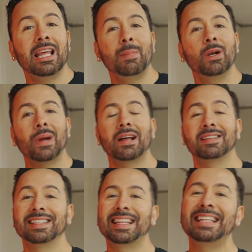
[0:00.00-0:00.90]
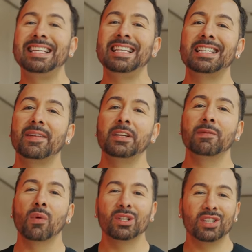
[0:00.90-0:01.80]
They've been around since
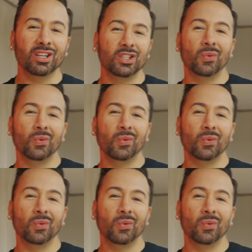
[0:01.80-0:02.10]
1974, tucked